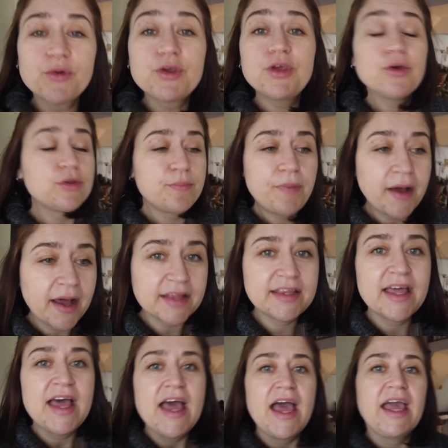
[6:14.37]
so cute,
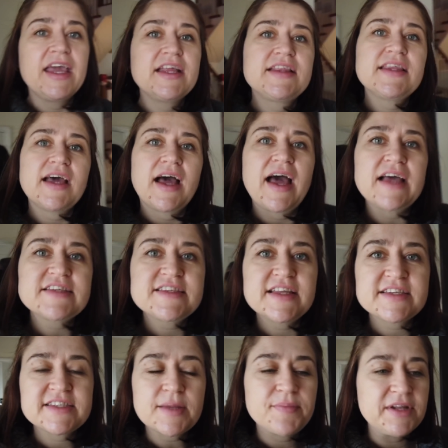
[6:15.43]
but it has
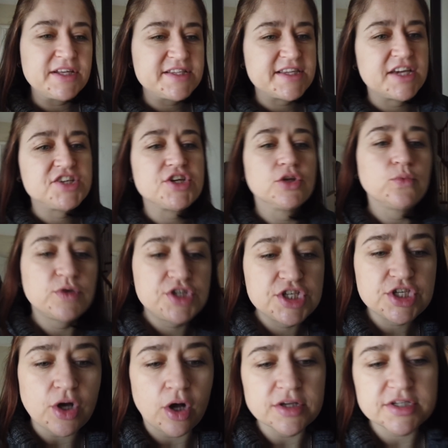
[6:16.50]
the stabilization, which
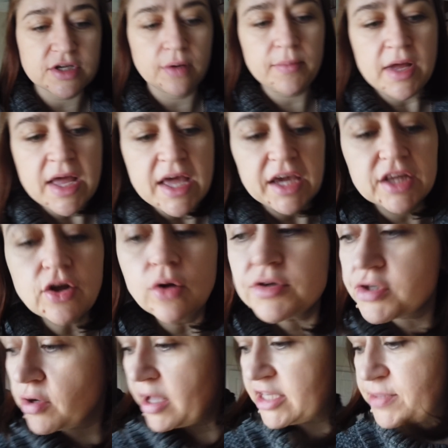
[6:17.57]
is awesome. It
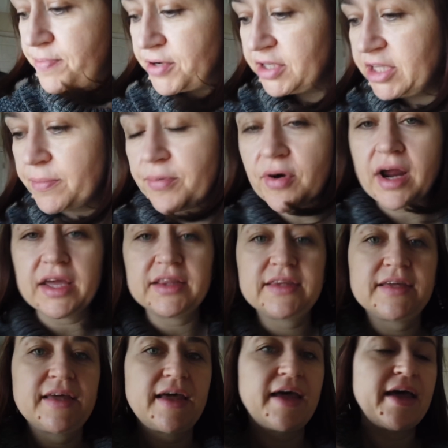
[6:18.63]
also has pretty
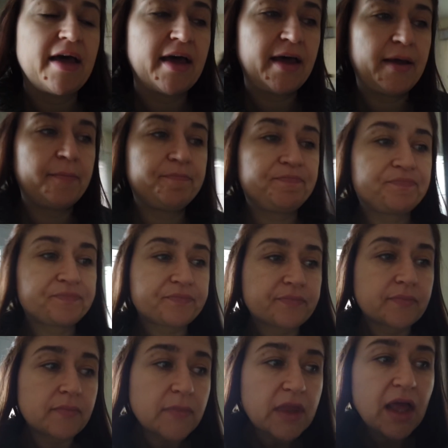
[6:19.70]
bright
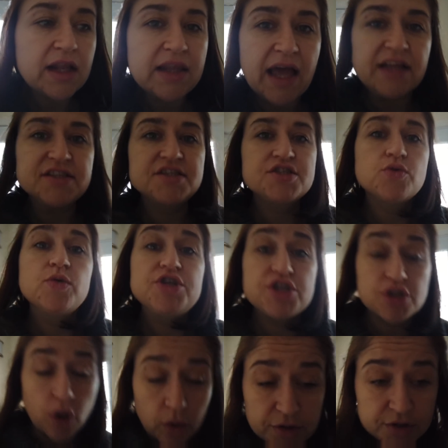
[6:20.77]
lens, which
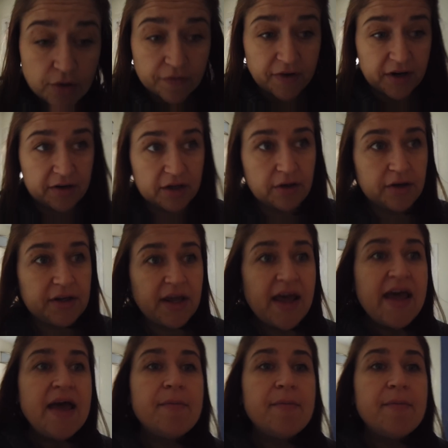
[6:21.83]
is also very good,